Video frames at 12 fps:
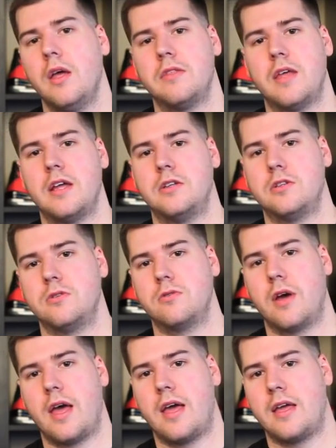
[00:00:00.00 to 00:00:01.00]
they
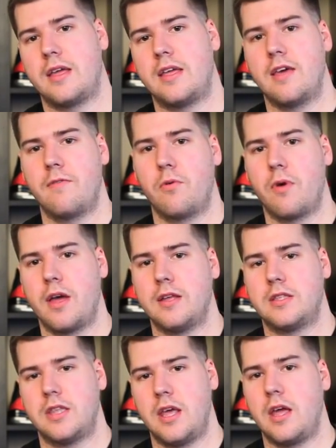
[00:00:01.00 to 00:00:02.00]
do a giveaway
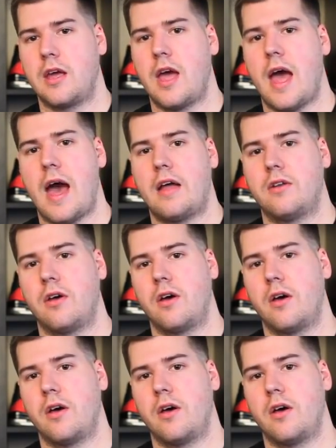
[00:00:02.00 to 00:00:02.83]
thing at